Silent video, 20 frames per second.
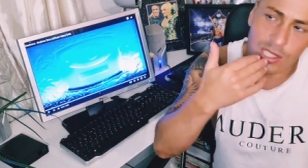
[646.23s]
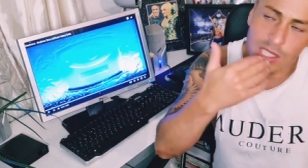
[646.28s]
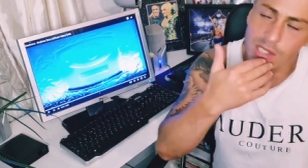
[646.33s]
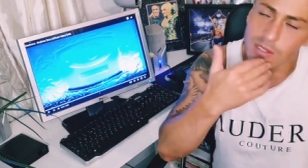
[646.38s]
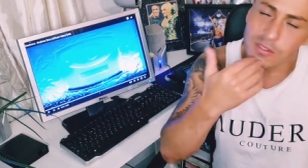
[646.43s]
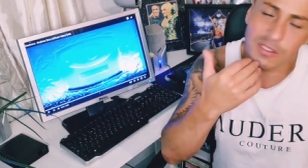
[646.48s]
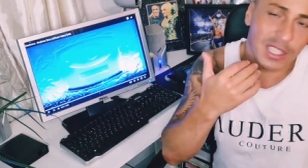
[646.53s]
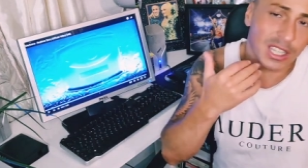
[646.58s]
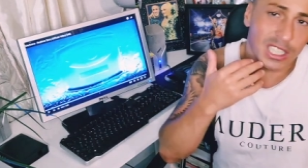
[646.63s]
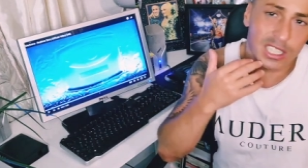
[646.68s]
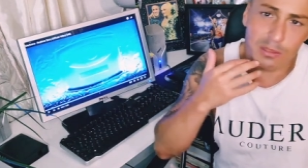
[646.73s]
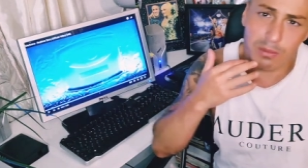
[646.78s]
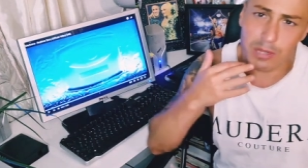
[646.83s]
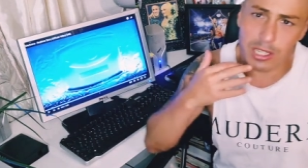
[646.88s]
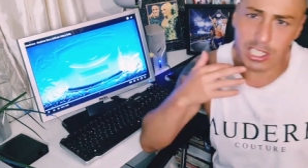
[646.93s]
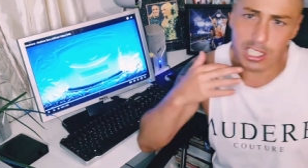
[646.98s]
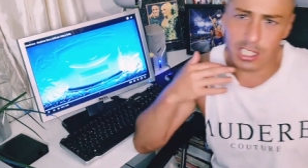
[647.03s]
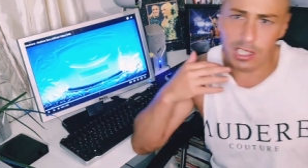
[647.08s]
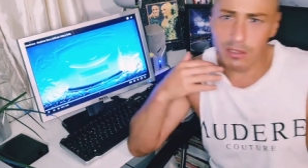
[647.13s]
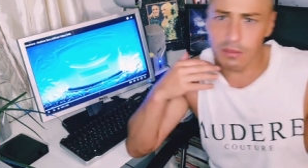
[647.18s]
And I think the
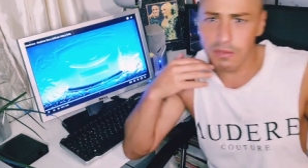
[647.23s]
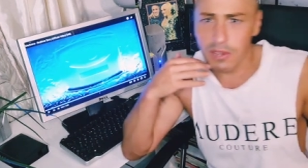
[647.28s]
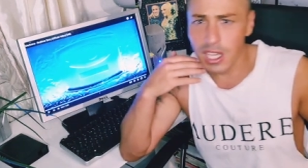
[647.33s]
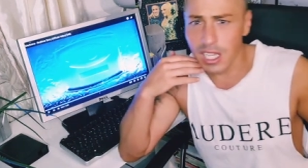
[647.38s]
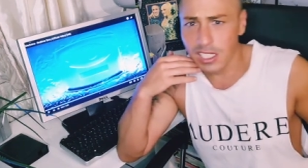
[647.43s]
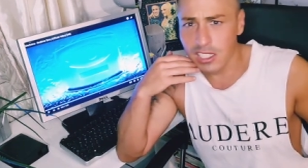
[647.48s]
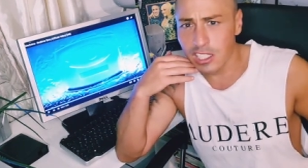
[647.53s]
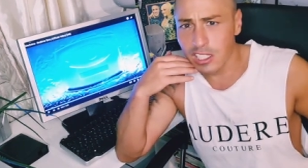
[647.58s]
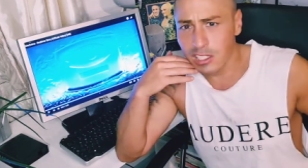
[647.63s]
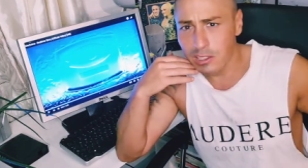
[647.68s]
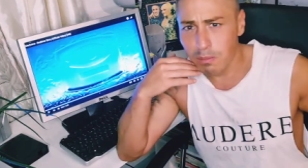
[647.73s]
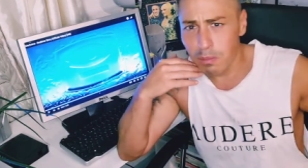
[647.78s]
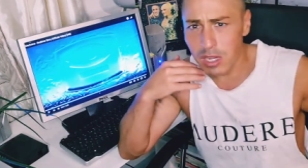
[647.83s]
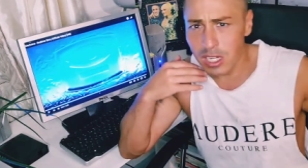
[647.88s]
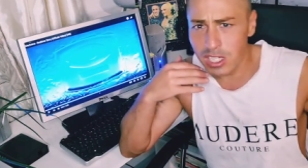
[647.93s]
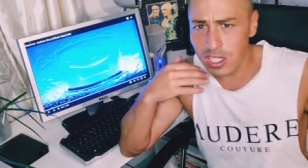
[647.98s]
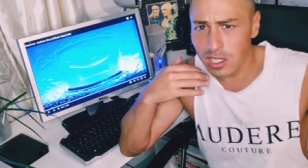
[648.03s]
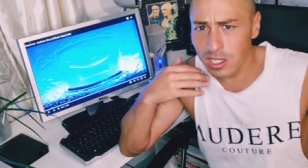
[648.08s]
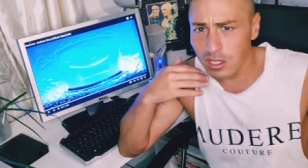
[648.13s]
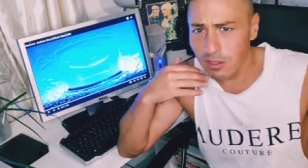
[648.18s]
special effects,
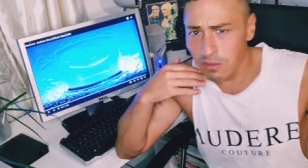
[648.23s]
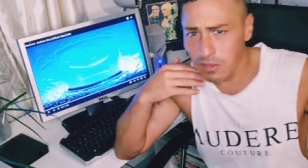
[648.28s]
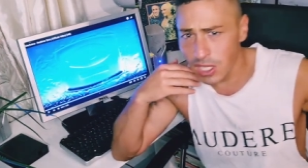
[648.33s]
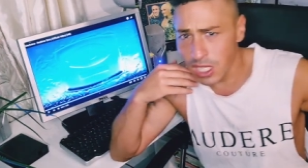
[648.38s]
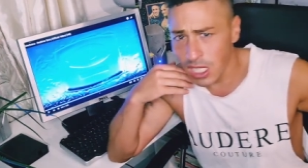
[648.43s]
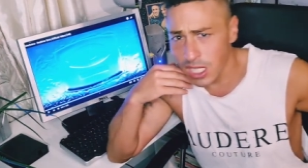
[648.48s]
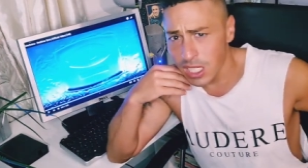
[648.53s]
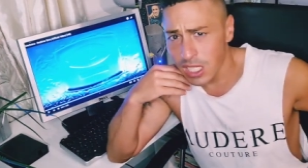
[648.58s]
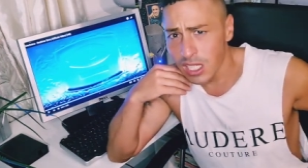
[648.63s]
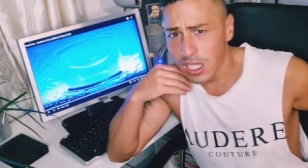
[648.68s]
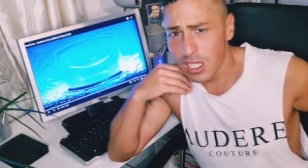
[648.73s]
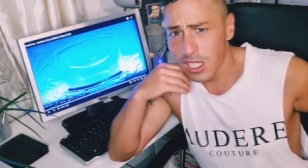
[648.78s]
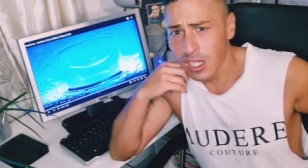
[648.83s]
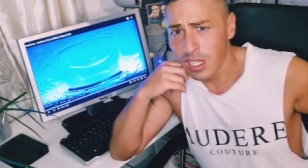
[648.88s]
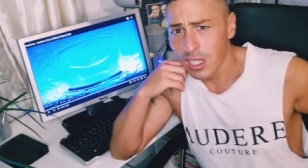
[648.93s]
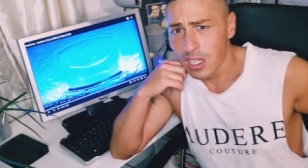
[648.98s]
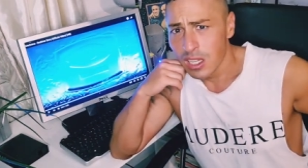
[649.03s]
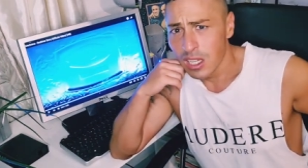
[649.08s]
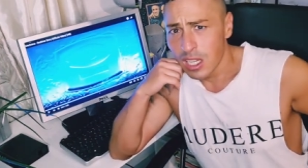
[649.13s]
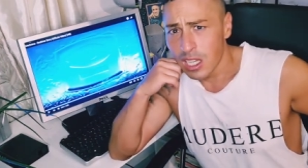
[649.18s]
especially for like
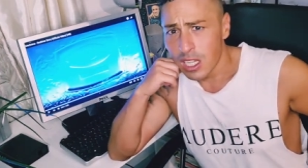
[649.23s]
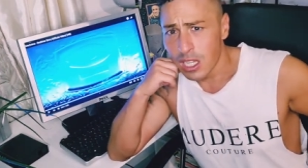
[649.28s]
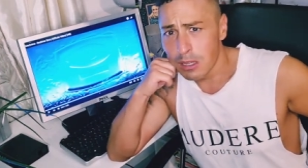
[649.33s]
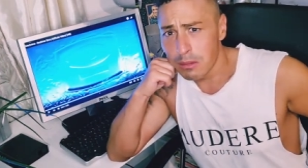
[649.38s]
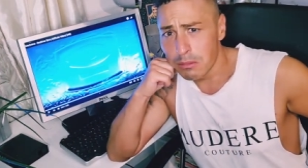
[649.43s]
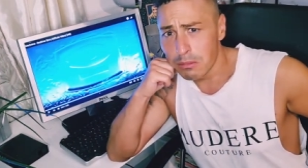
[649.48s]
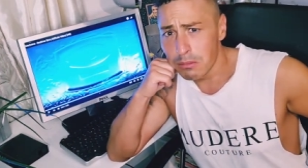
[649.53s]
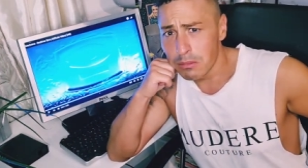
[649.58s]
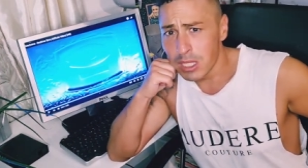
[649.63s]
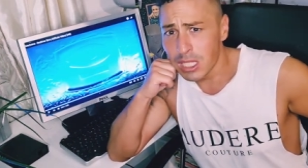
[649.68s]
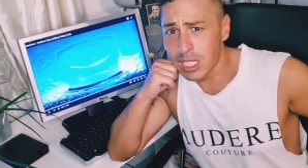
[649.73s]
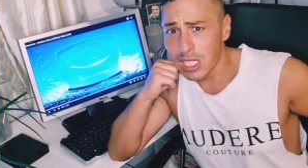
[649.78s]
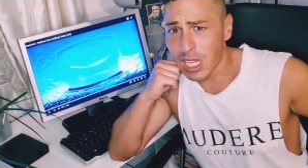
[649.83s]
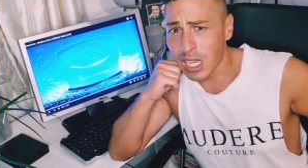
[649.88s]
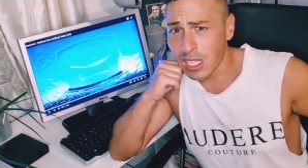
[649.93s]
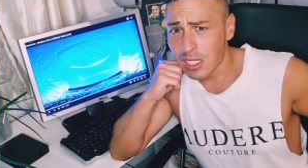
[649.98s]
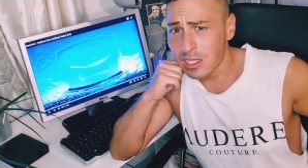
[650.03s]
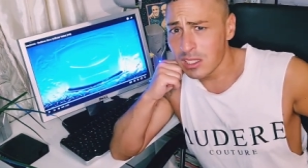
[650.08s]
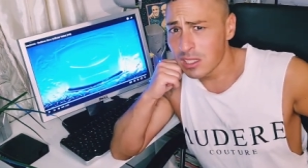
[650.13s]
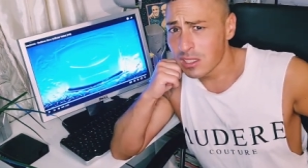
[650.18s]
um, mid
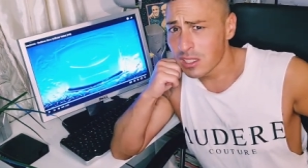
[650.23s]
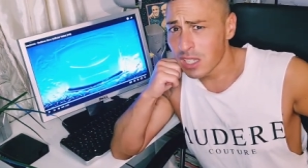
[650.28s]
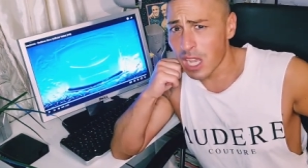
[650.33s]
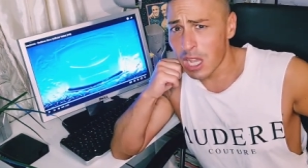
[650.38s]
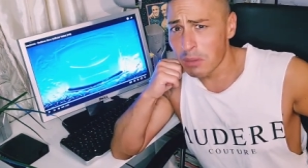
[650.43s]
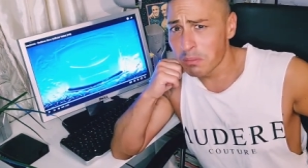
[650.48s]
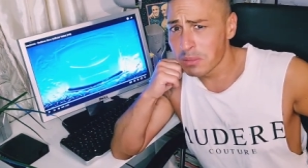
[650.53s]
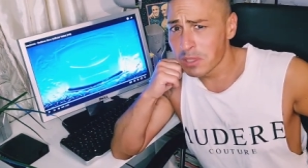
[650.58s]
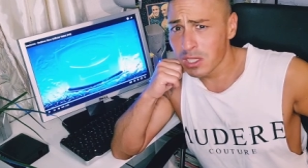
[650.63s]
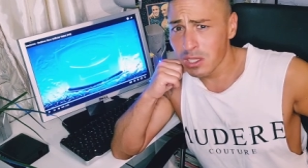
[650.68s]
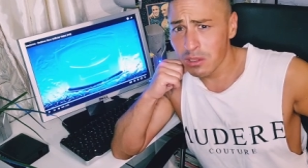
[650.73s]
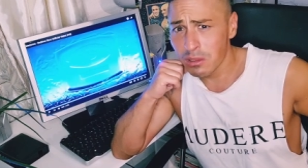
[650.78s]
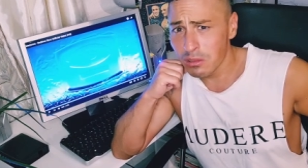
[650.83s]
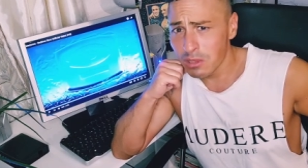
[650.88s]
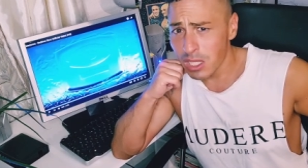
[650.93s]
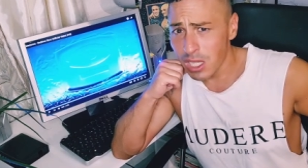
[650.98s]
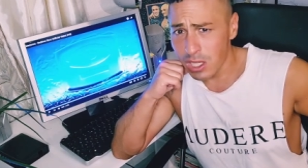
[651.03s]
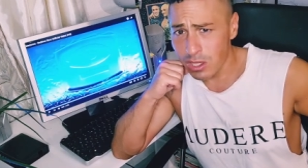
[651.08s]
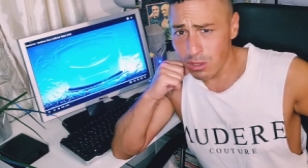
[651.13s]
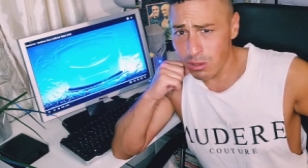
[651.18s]
'90s, are
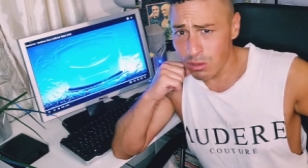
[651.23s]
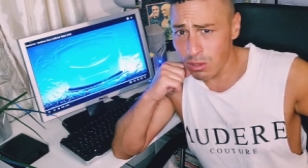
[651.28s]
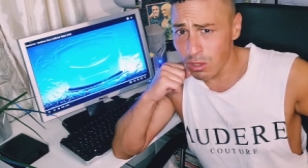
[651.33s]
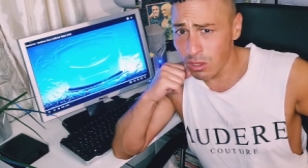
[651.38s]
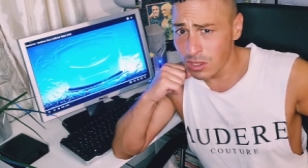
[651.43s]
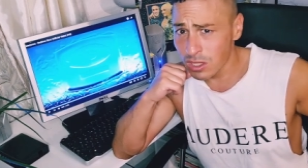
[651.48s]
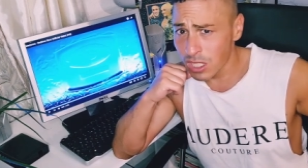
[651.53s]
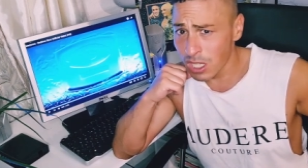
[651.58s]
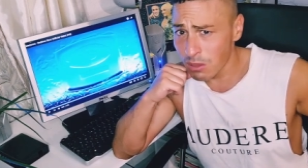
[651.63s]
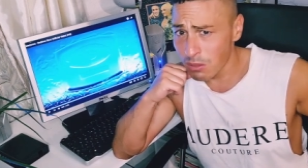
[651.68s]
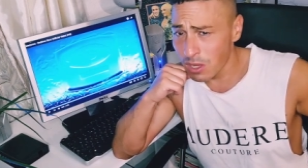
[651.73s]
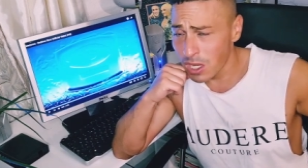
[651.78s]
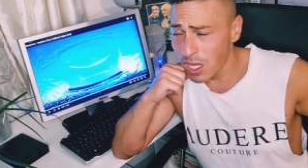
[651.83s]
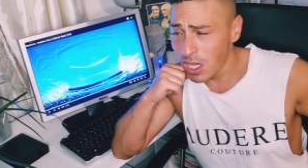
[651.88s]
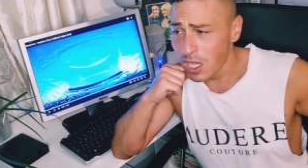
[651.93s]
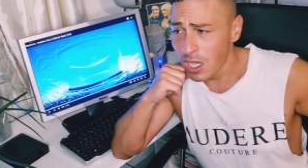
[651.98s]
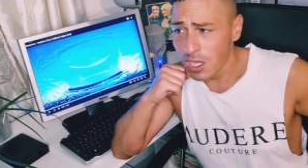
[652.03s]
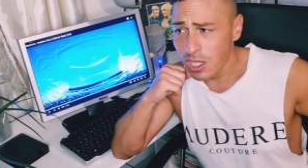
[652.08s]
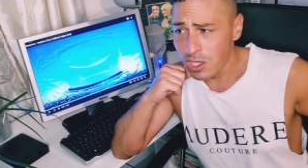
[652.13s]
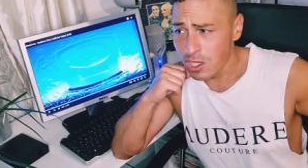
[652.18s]
absolutely extraordinary.
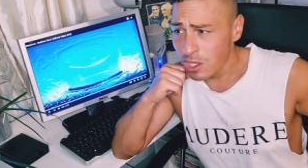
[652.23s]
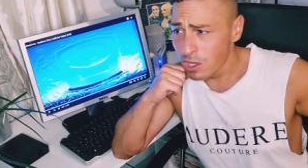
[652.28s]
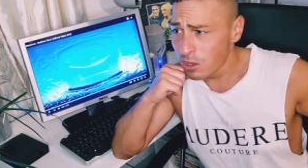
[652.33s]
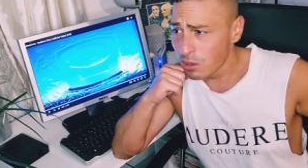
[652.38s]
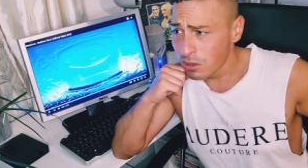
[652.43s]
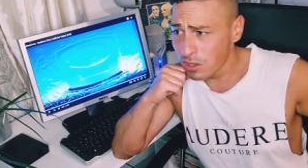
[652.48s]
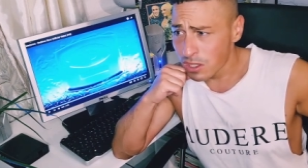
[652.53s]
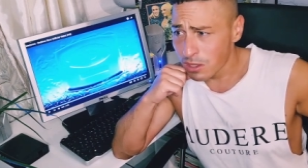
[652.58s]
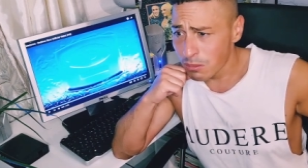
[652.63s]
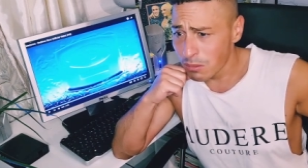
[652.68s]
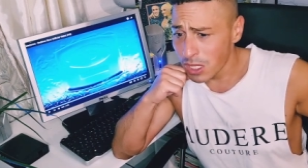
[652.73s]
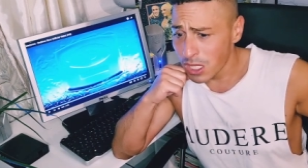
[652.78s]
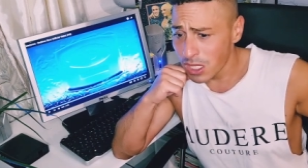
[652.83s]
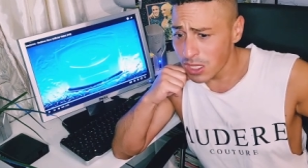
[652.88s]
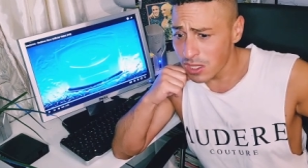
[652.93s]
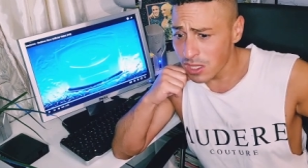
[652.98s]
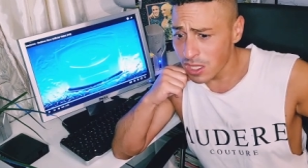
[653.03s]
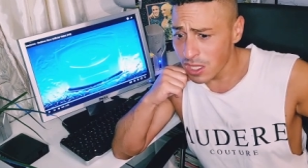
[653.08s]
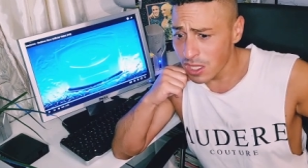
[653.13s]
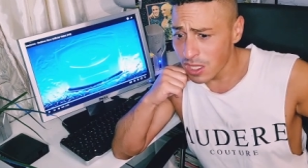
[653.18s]
She looks
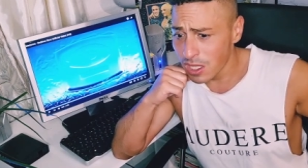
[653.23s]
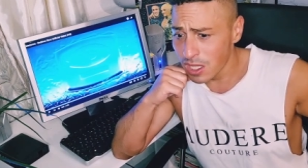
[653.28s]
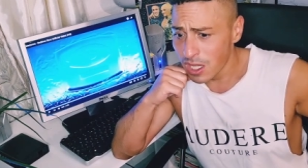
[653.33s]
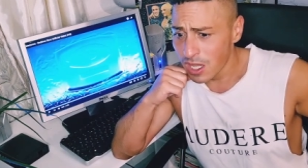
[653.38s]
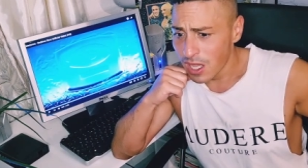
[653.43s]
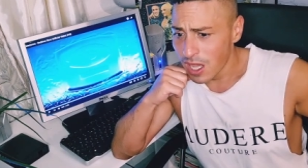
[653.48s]
amazing.